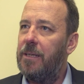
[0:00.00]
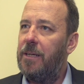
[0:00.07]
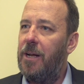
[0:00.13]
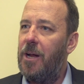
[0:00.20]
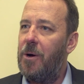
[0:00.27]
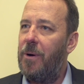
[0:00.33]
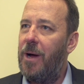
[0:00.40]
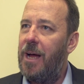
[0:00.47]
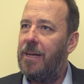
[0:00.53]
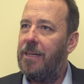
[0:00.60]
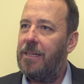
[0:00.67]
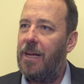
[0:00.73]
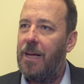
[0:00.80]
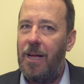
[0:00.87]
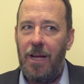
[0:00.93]
you know,
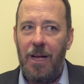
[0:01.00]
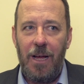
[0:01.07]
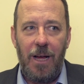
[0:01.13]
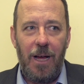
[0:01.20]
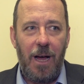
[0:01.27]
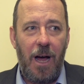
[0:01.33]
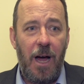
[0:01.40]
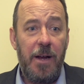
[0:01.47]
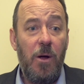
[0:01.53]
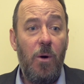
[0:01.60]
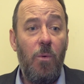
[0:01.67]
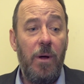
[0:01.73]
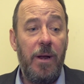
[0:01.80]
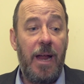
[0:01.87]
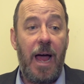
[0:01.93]
and I
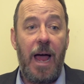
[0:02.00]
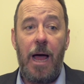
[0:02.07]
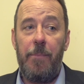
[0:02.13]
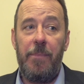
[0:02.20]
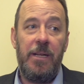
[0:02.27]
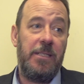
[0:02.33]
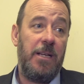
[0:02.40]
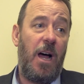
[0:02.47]
don't want that happening.